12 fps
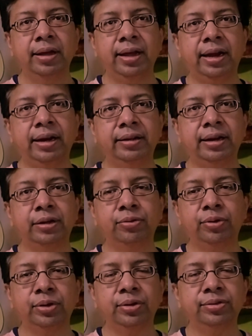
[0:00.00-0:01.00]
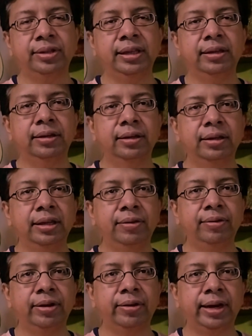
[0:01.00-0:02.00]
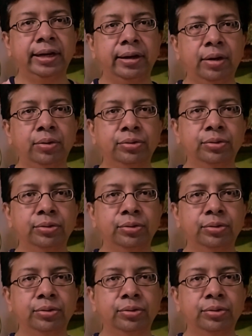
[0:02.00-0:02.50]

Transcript: And that's what you're seeing even right now.